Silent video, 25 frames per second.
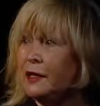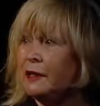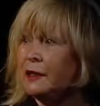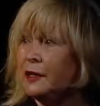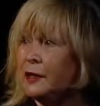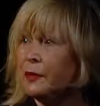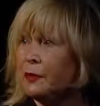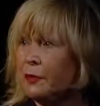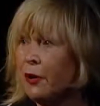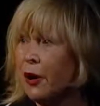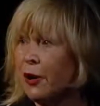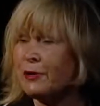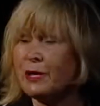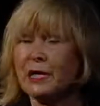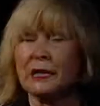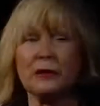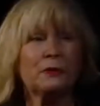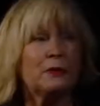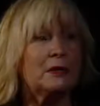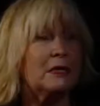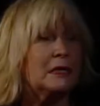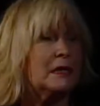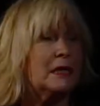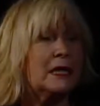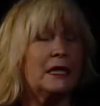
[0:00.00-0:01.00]
the progress
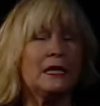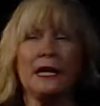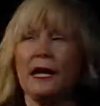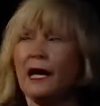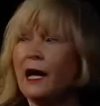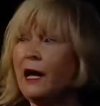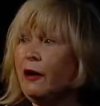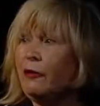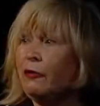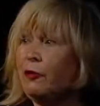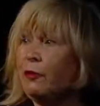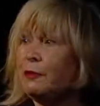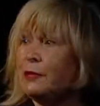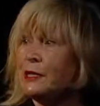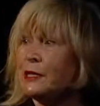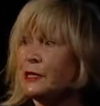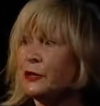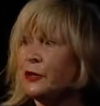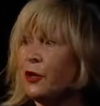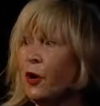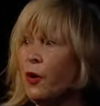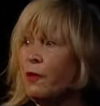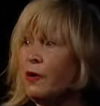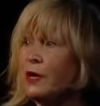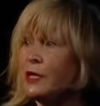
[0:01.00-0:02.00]
we see now will be
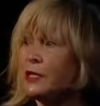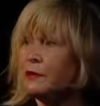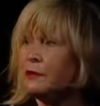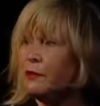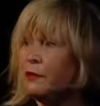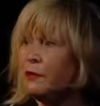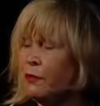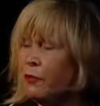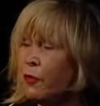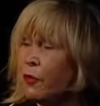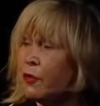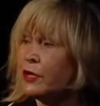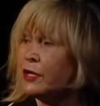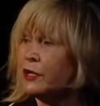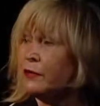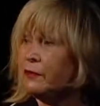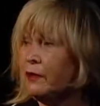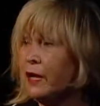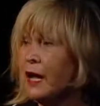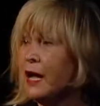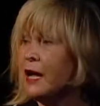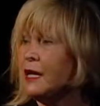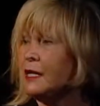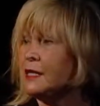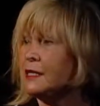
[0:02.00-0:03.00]
so much more
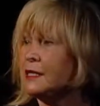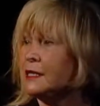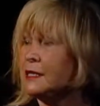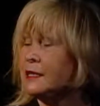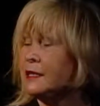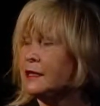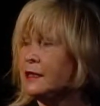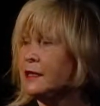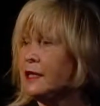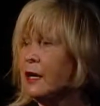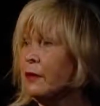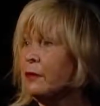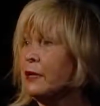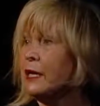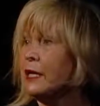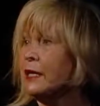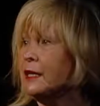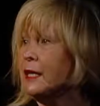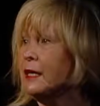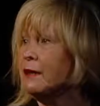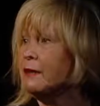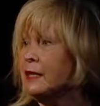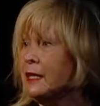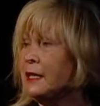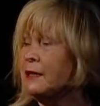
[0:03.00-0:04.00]
advanced than we
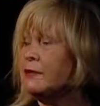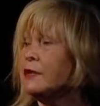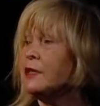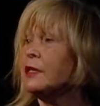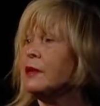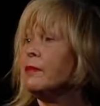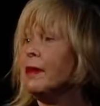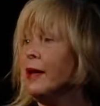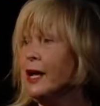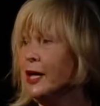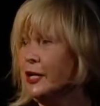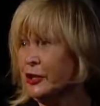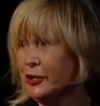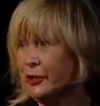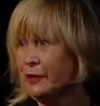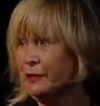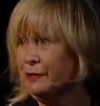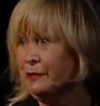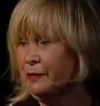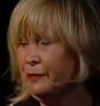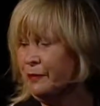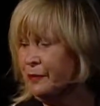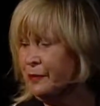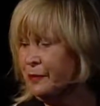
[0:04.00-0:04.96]
can even imagine.